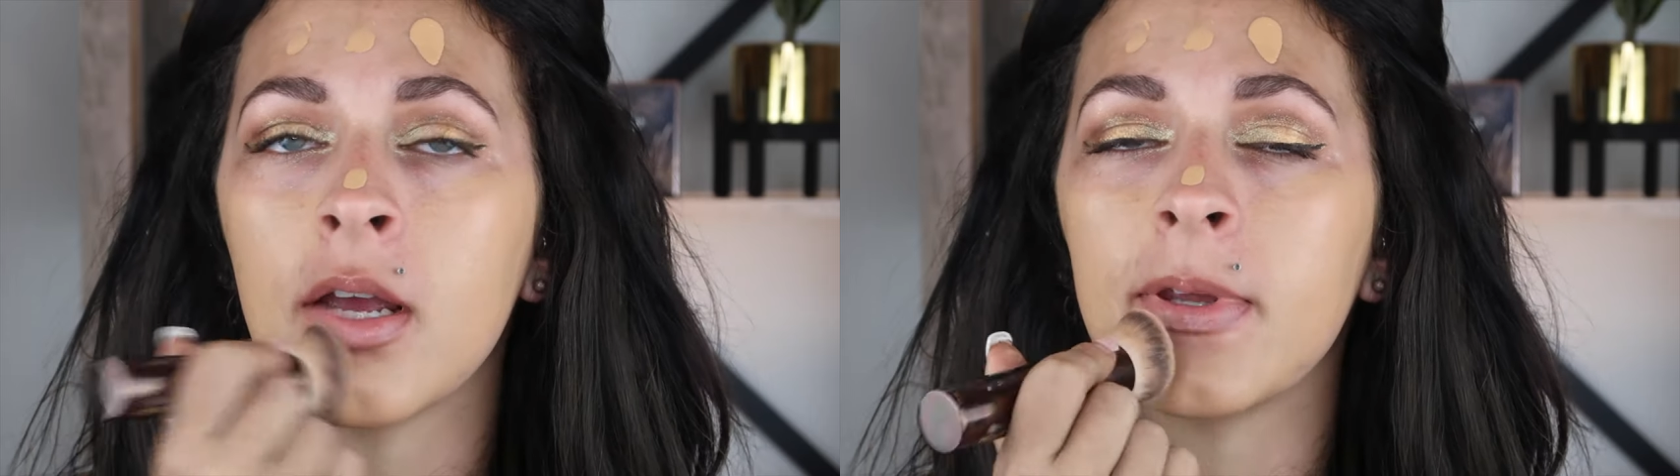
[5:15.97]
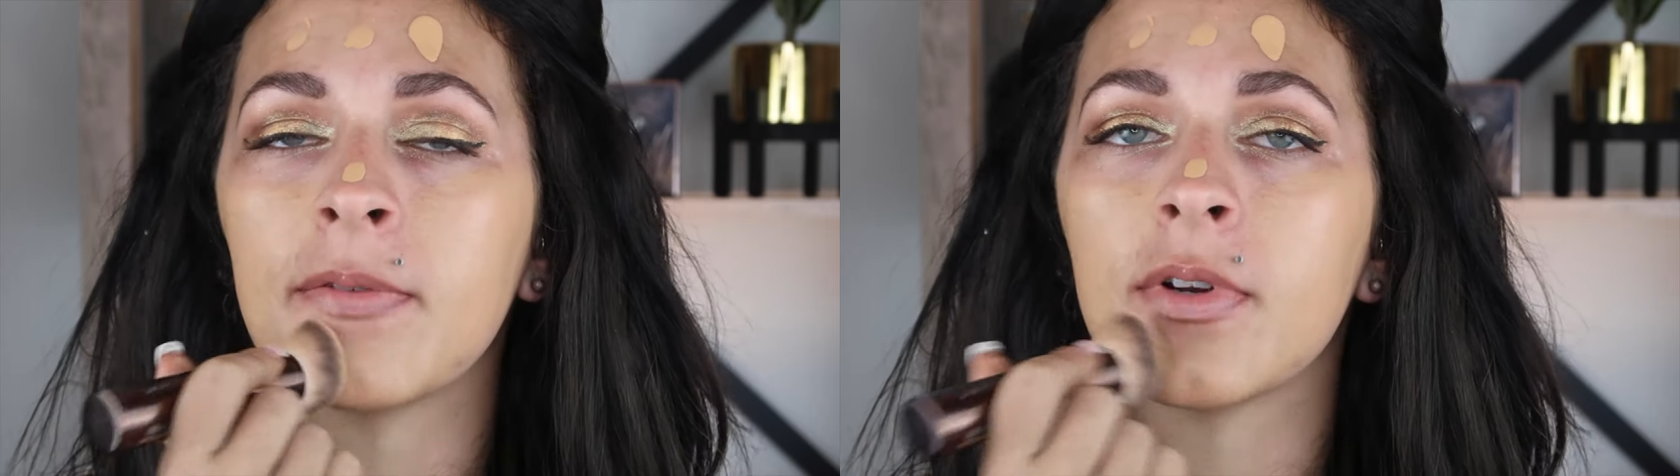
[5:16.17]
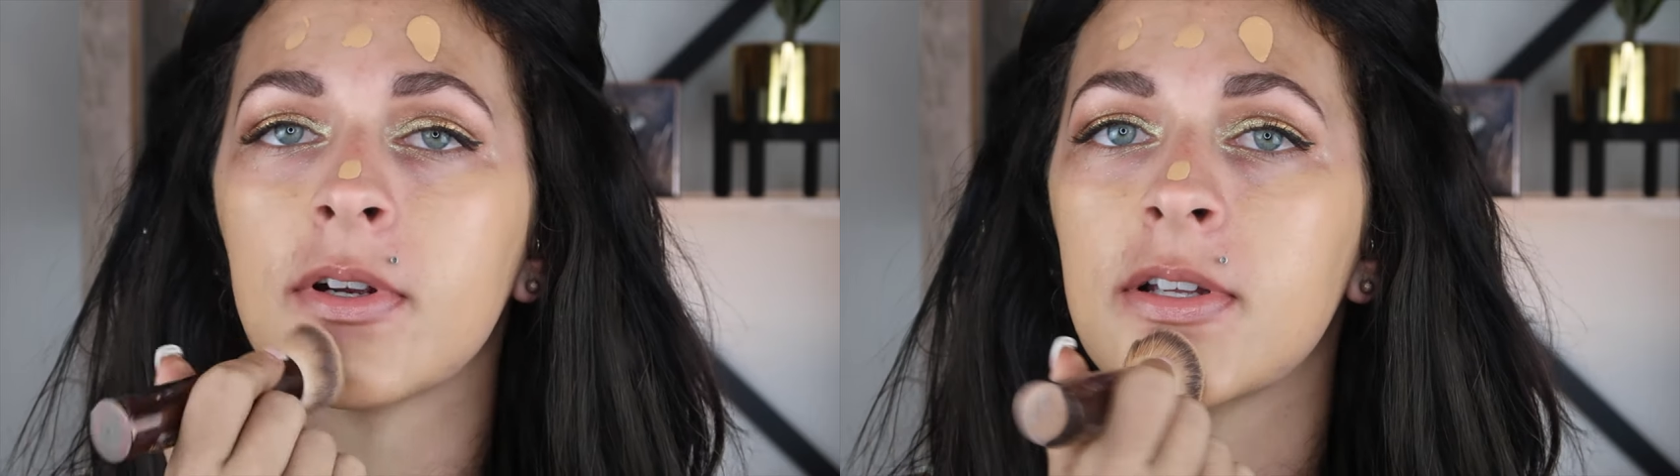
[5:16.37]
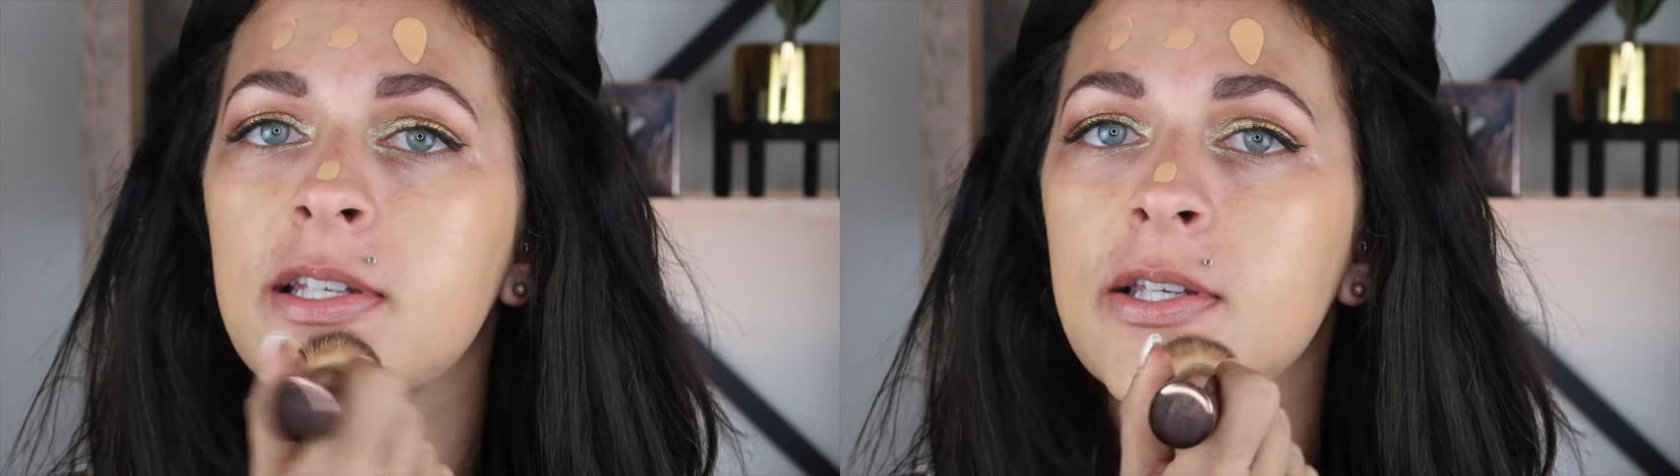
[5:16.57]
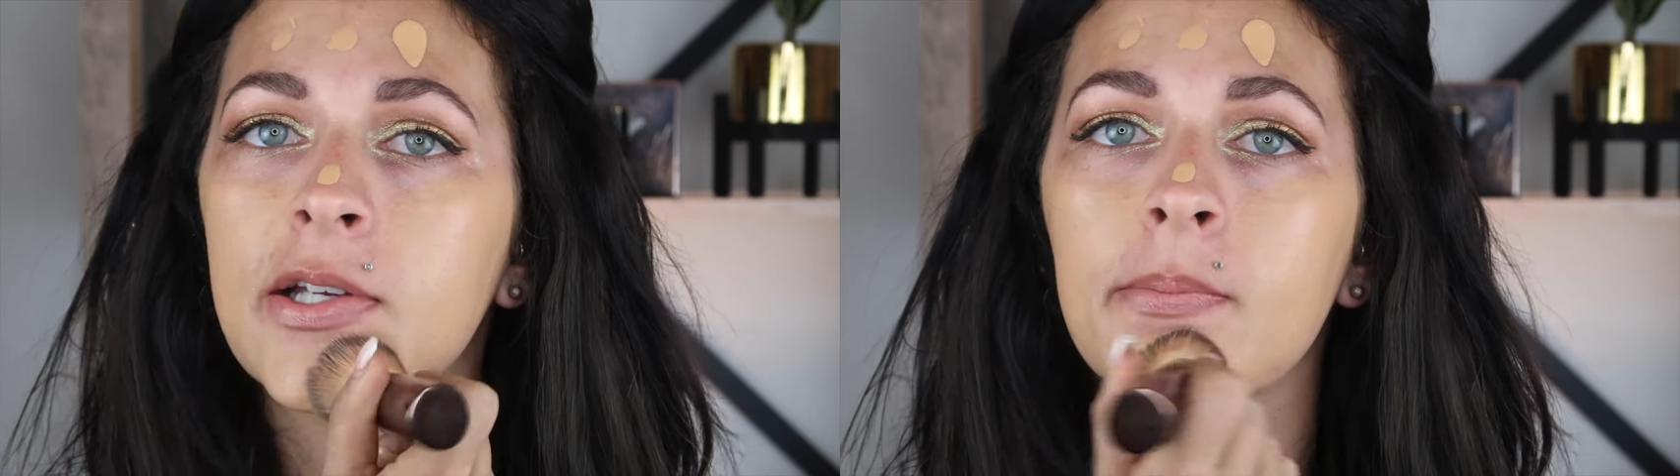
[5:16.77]
I mean for
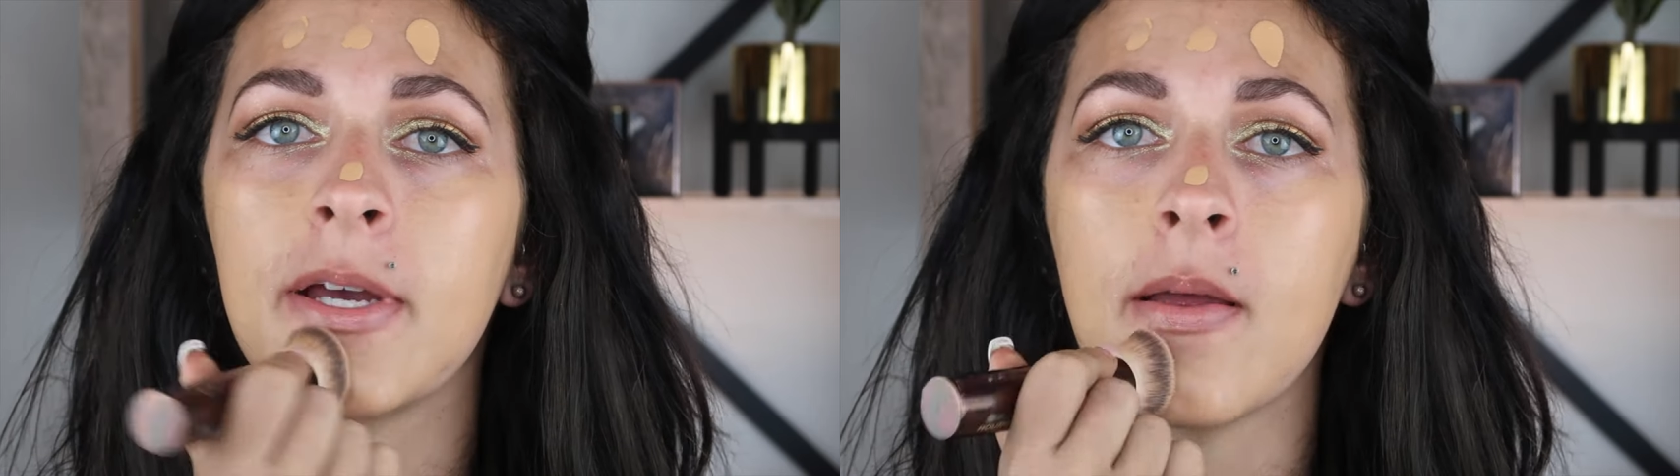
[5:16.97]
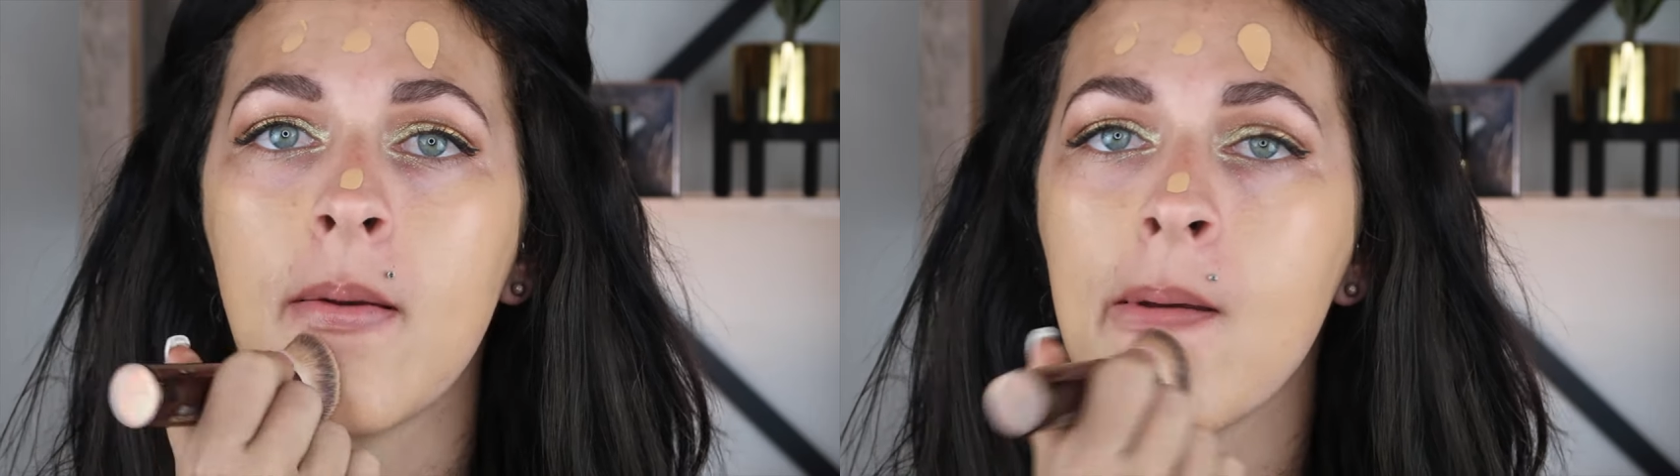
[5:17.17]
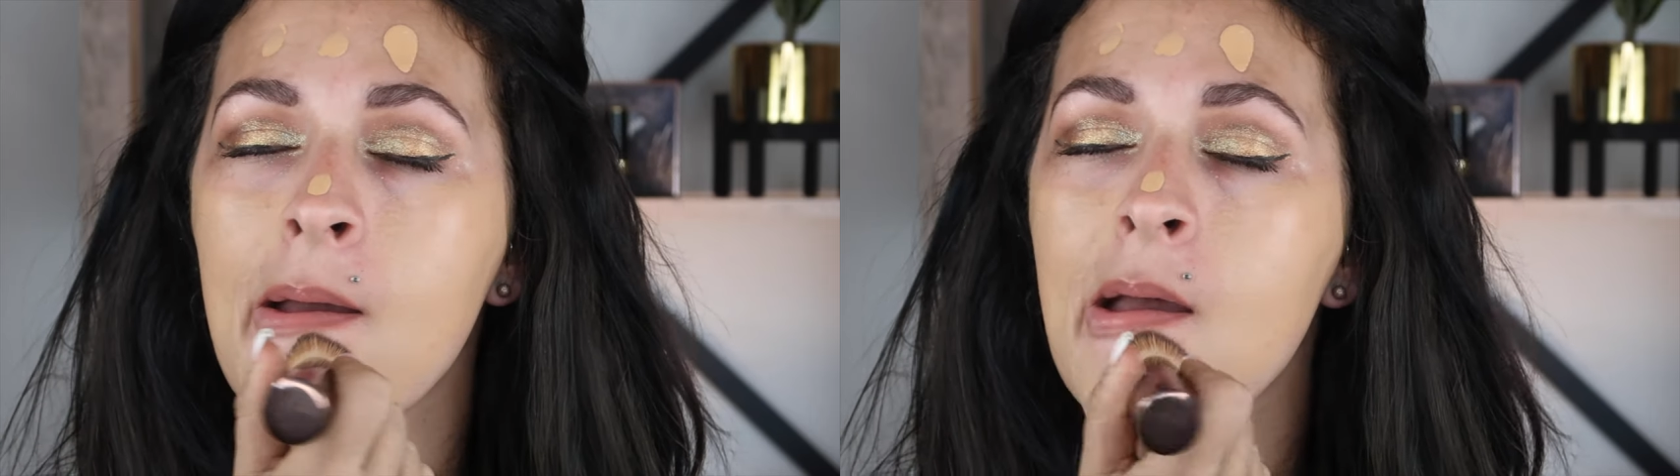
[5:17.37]
concealer, but